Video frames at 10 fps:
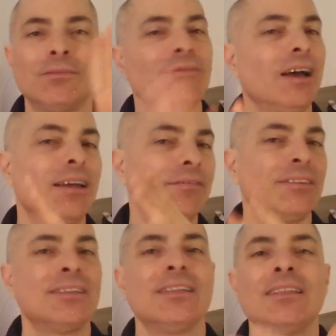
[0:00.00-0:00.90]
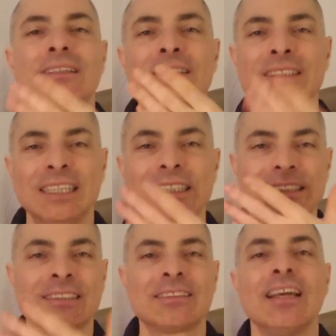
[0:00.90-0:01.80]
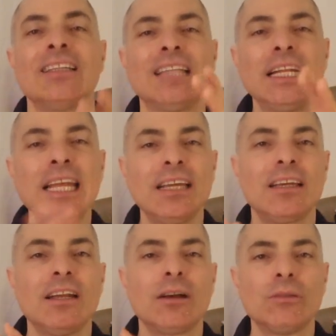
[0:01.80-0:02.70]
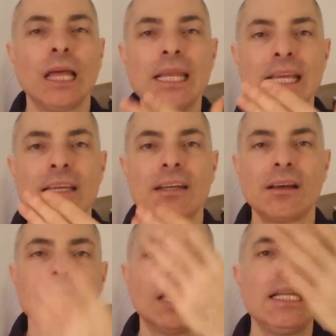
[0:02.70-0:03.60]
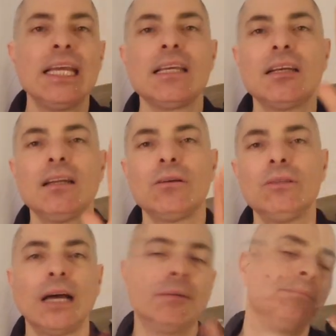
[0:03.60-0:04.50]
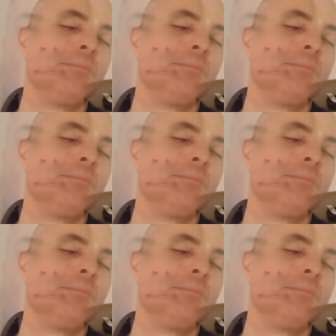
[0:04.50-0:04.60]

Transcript: 5, 6. Ta-di, genagu, ta-di, genagu, ta-di, genagu, ta.